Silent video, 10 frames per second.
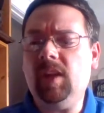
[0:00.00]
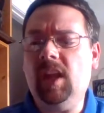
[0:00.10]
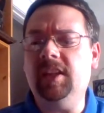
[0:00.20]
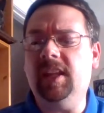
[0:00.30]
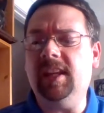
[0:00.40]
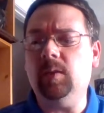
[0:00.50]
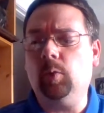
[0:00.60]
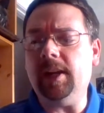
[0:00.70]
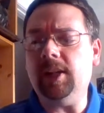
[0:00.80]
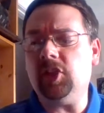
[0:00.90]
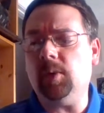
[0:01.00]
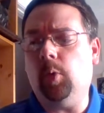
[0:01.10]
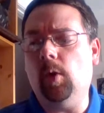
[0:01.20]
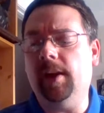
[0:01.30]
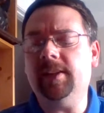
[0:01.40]
and then he reaches a
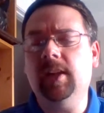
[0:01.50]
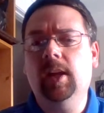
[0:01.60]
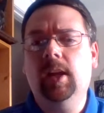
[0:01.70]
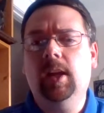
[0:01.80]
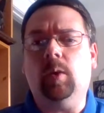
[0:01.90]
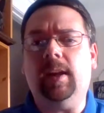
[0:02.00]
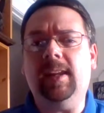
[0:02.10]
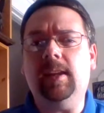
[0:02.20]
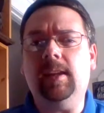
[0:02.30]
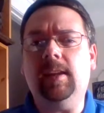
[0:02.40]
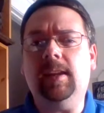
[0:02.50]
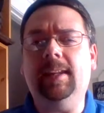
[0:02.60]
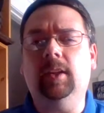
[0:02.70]
point where he